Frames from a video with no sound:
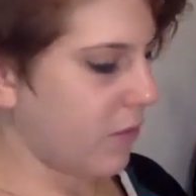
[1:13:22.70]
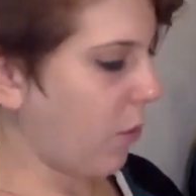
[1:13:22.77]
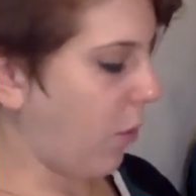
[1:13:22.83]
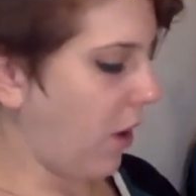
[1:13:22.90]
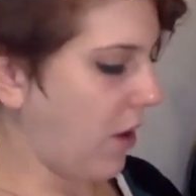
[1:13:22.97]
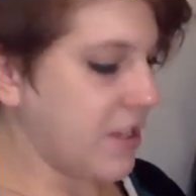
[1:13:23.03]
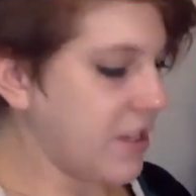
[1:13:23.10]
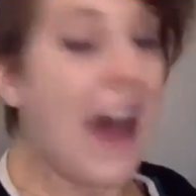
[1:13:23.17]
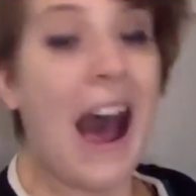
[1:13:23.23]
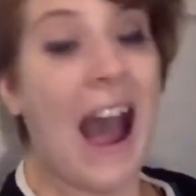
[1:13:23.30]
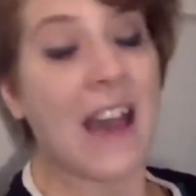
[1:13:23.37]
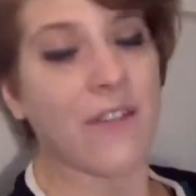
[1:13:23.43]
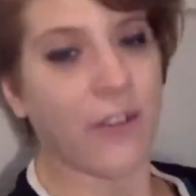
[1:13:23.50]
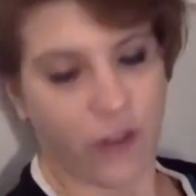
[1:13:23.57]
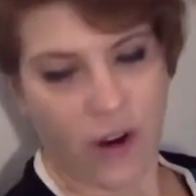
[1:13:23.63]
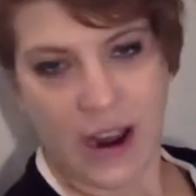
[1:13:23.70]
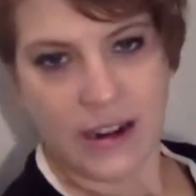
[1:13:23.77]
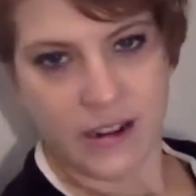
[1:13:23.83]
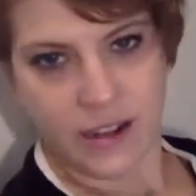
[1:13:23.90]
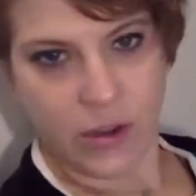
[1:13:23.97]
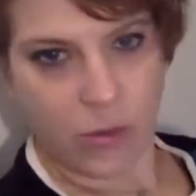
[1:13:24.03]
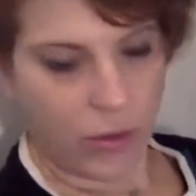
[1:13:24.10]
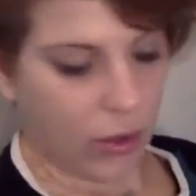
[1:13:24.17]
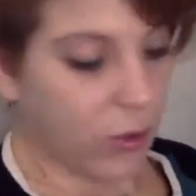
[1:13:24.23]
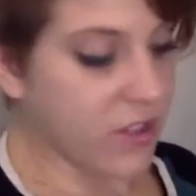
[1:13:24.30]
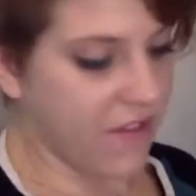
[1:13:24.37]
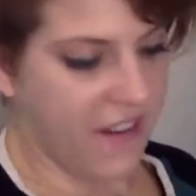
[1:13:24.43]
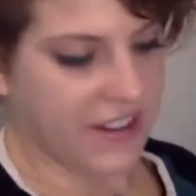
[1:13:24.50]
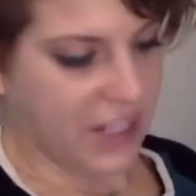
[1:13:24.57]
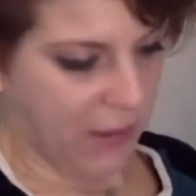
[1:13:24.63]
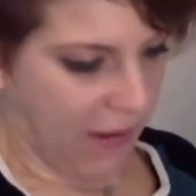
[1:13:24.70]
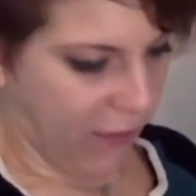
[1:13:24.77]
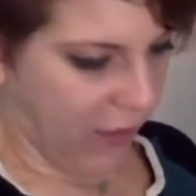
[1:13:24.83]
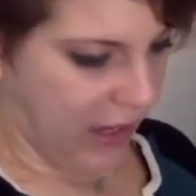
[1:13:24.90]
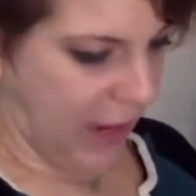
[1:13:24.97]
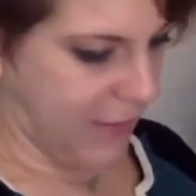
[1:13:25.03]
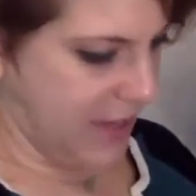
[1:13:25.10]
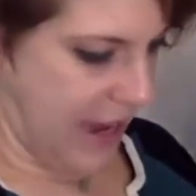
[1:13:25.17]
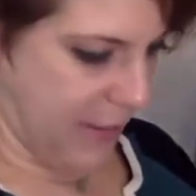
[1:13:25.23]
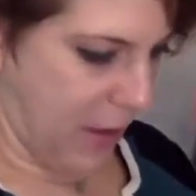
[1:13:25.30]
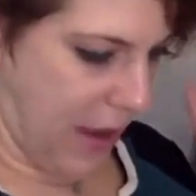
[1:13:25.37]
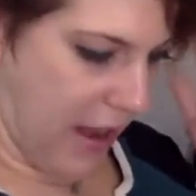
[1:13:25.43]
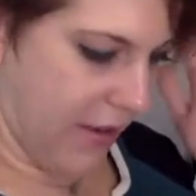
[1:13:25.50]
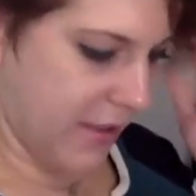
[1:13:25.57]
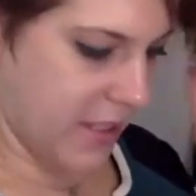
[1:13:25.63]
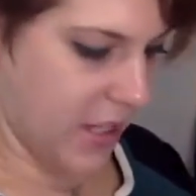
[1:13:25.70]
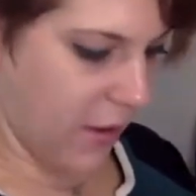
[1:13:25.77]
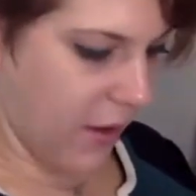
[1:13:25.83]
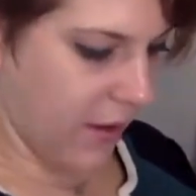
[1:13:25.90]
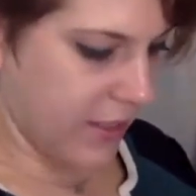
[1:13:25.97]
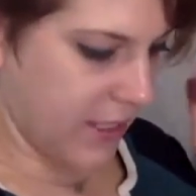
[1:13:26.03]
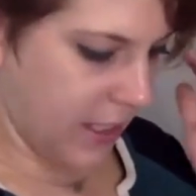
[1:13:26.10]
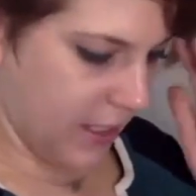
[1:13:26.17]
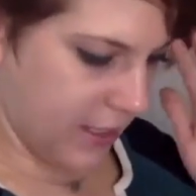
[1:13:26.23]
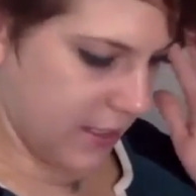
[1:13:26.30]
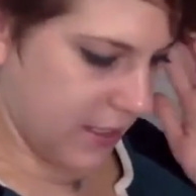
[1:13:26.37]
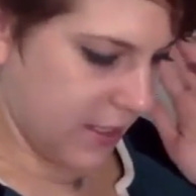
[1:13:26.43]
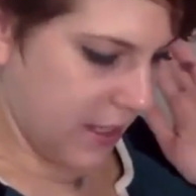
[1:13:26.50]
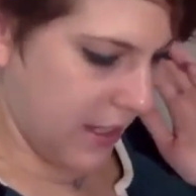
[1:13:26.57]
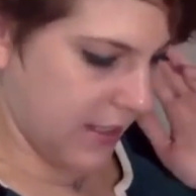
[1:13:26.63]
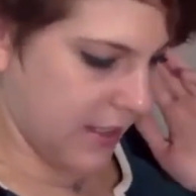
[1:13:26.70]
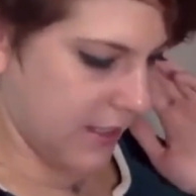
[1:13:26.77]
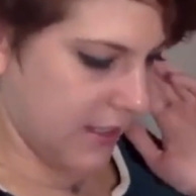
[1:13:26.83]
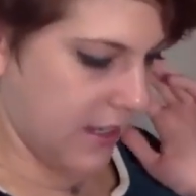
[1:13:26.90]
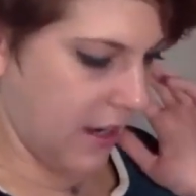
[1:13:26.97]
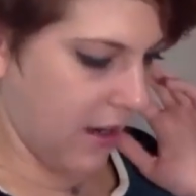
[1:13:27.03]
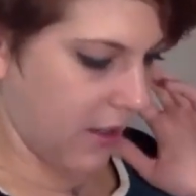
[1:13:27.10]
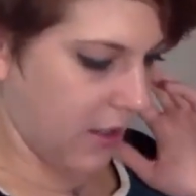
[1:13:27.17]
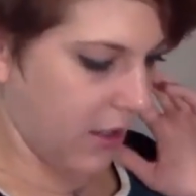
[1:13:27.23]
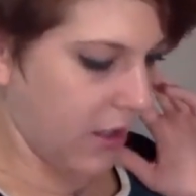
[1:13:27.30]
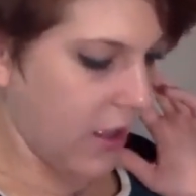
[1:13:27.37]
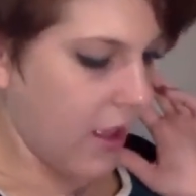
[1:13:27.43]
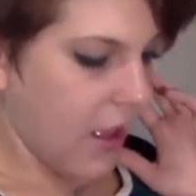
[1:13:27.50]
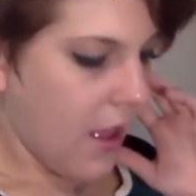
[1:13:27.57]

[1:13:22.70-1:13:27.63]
words. I have a friend in real who's a fencing referee named Zach Brown, so I always think it's very cool.